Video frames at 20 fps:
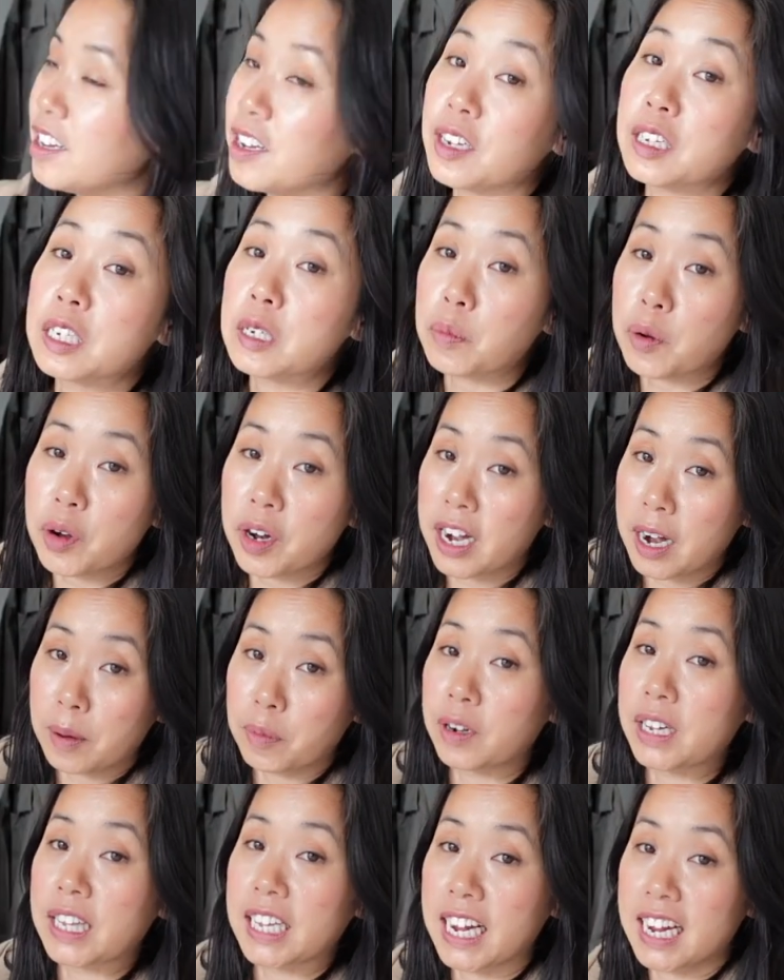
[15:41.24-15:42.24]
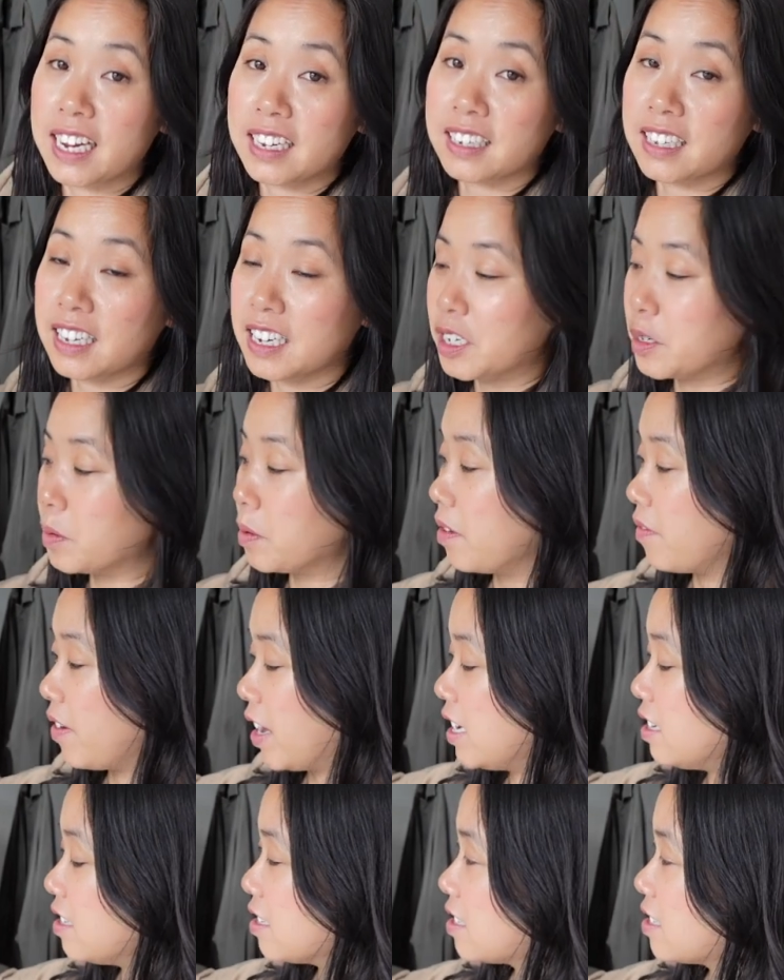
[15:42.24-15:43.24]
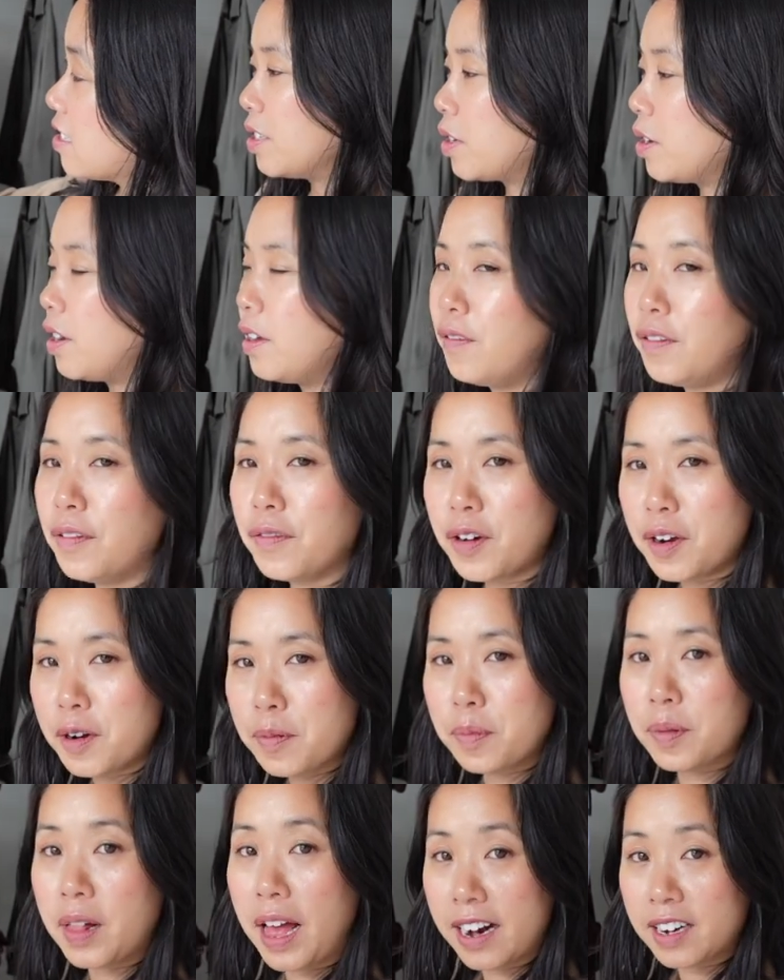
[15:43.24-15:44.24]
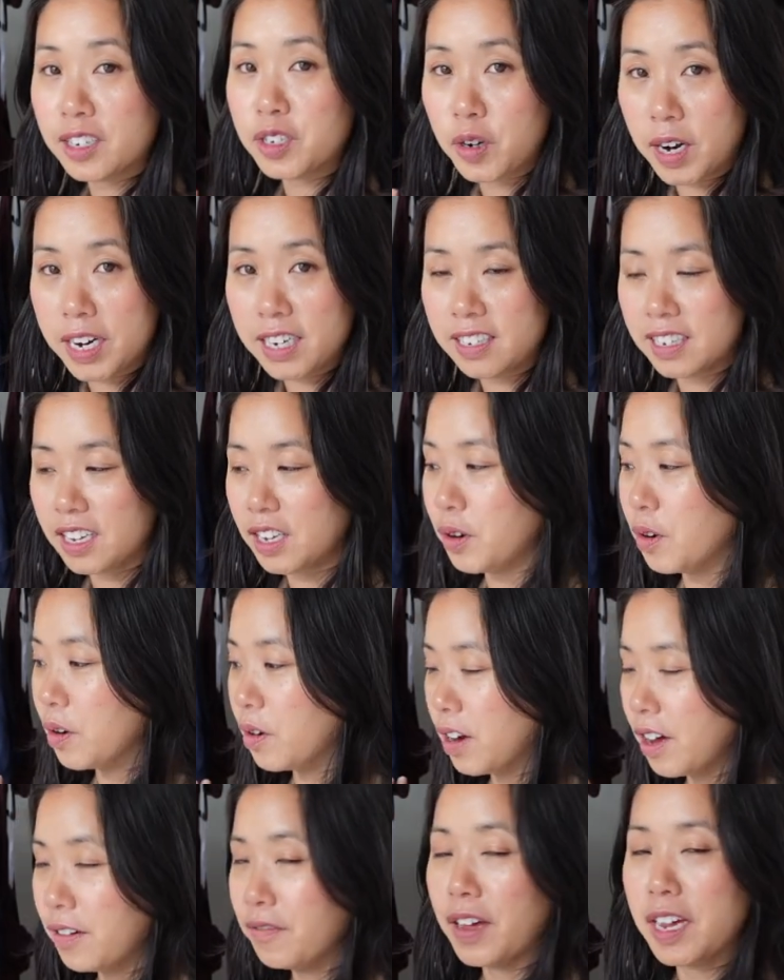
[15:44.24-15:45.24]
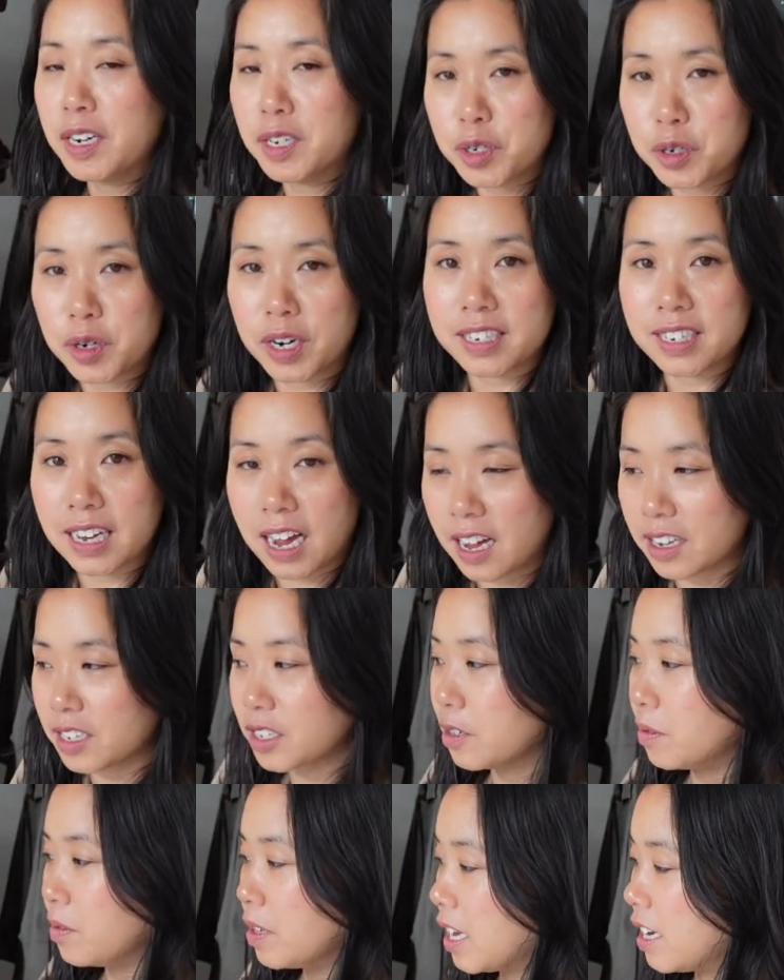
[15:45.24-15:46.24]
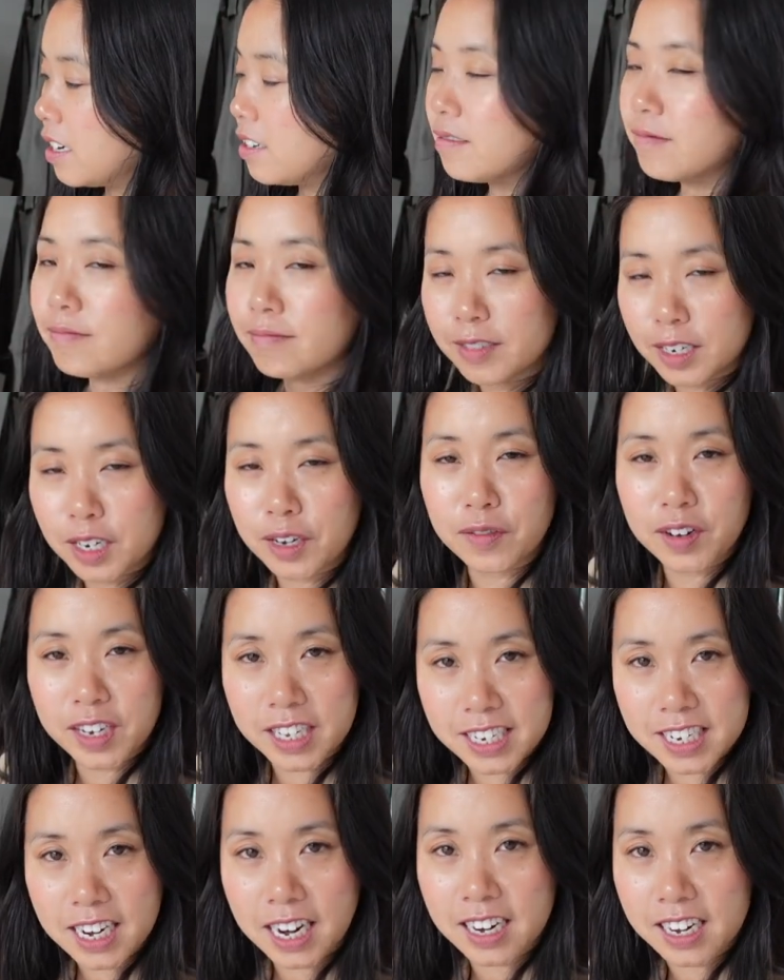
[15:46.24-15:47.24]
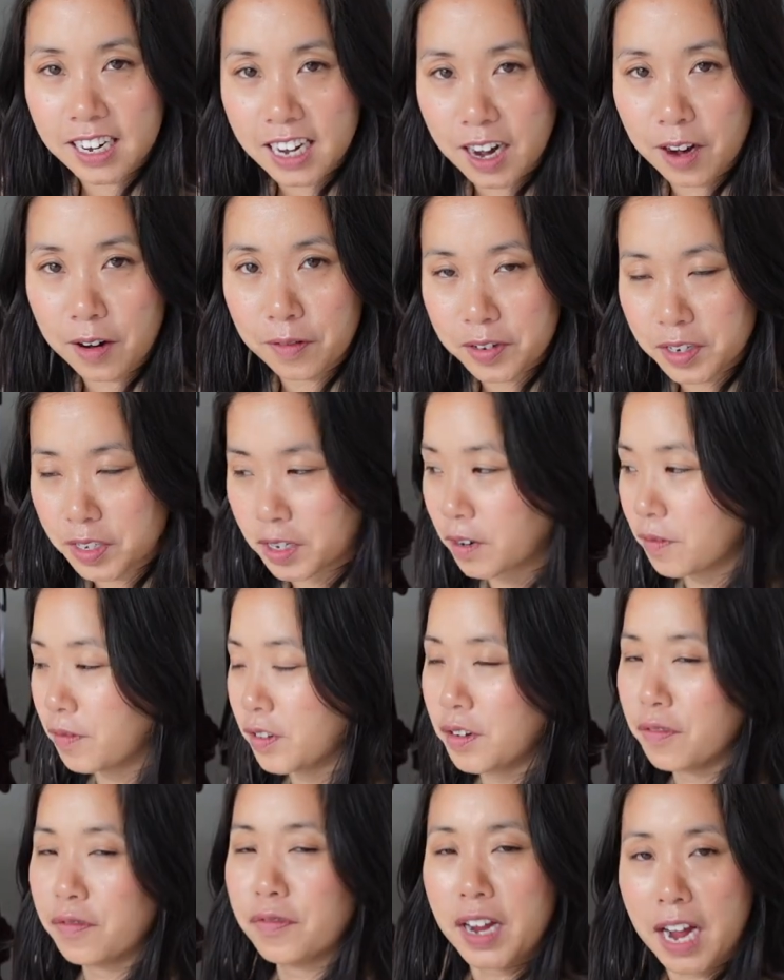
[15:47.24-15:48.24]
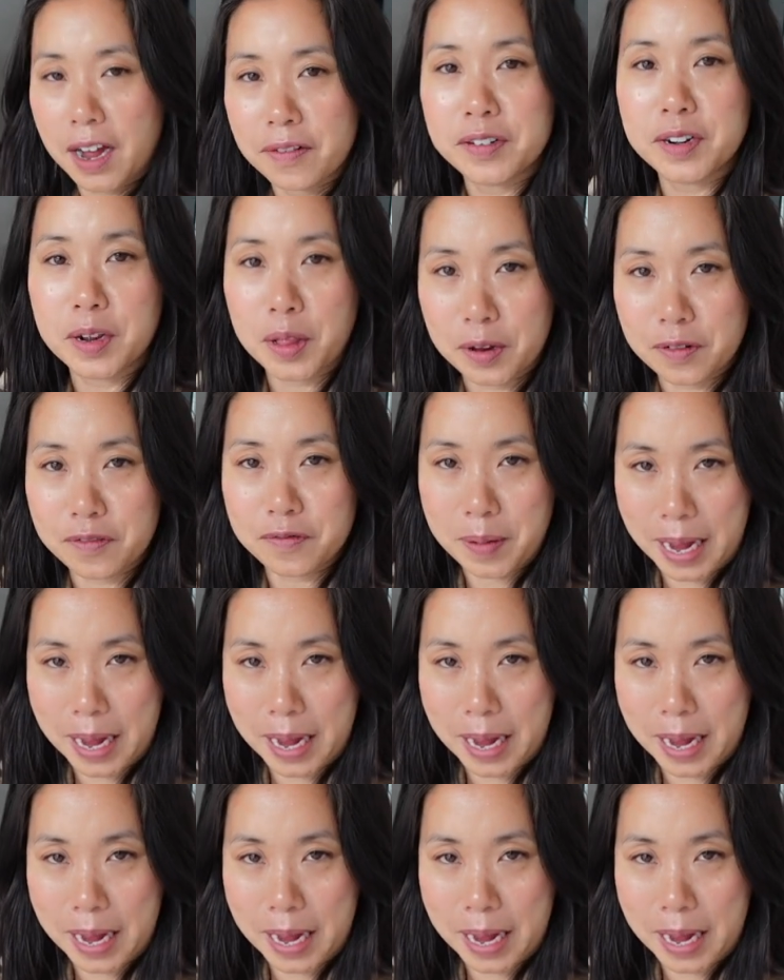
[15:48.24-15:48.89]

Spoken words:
you can spruik it up really easily to an event. So if you've got a black dress in your event dress arsenal, then you've really taken care of yourself and you've covered a lot of